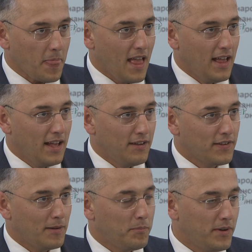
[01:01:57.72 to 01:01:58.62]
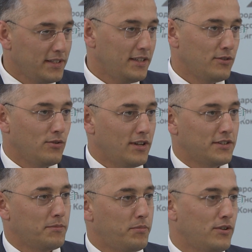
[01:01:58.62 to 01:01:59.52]
is rooted in the
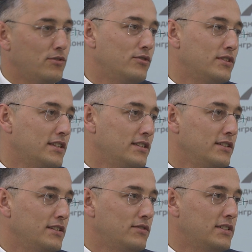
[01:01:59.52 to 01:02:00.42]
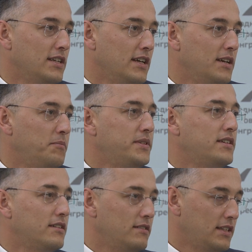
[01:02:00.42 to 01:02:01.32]
practices when a regulator comes
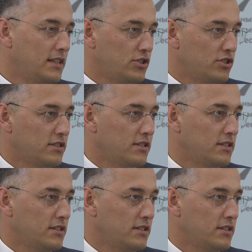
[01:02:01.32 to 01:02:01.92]
to a company,